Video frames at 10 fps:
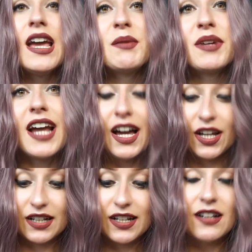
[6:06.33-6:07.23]
but
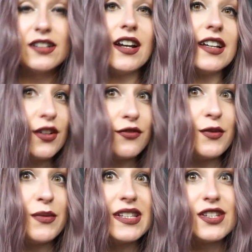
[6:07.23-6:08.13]
i i got like a few
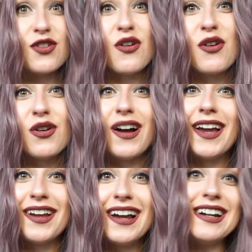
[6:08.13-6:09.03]
message oh
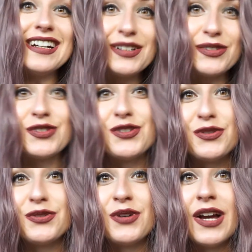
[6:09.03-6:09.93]
i heard
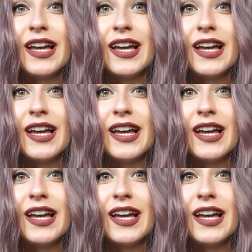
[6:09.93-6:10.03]
you